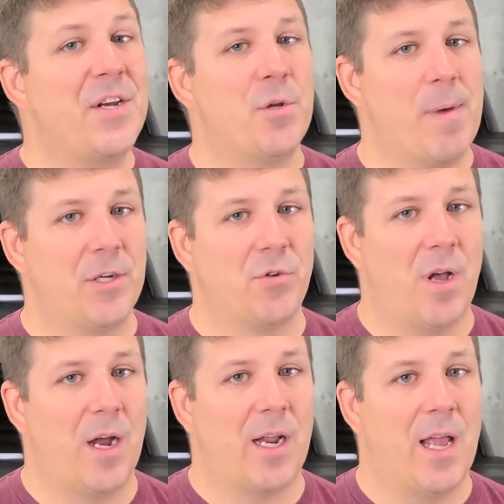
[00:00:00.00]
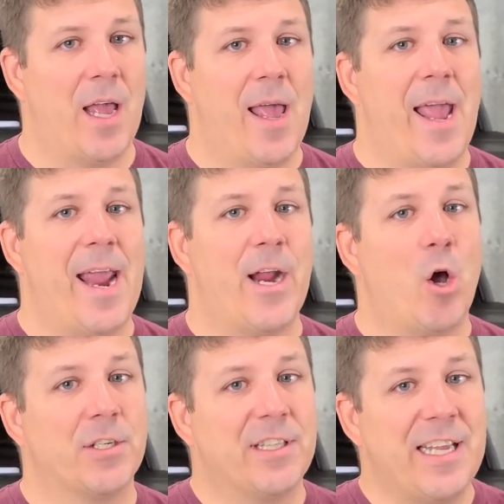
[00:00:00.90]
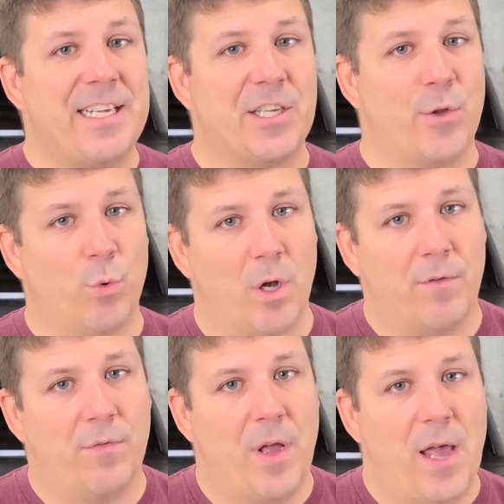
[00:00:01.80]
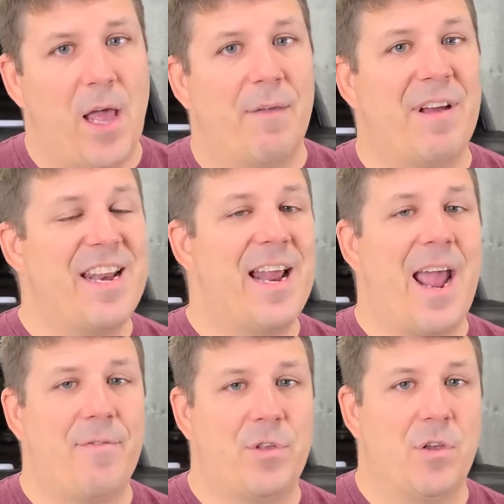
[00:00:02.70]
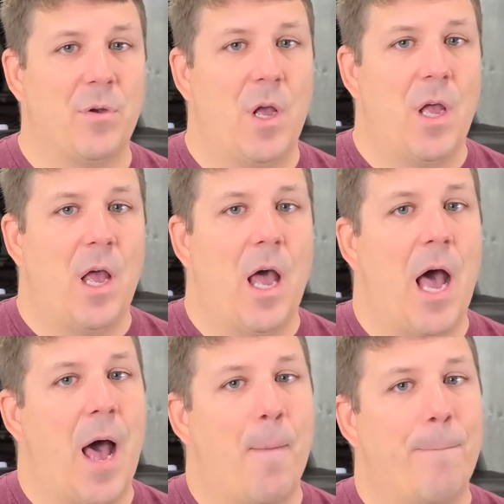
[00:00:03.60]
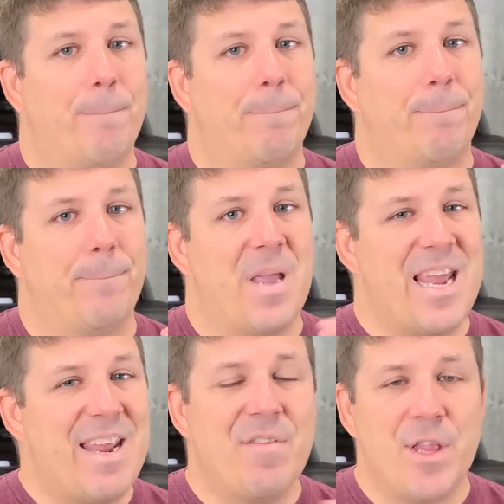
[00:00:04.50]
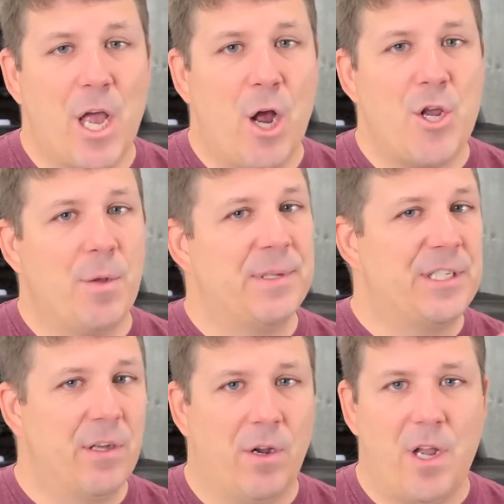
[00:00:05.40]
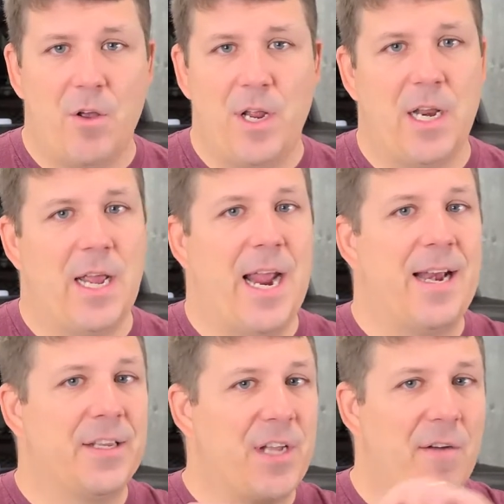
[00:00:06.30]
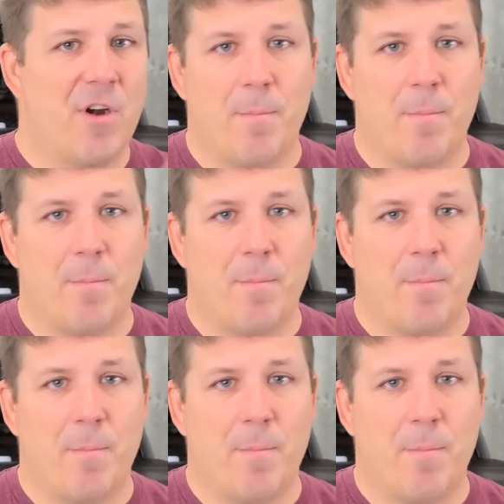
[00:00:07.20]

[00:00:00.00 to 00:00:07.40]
into my truck and cause leaks in the roof if I didn't have to. Even though you can put silicone in it and it's covered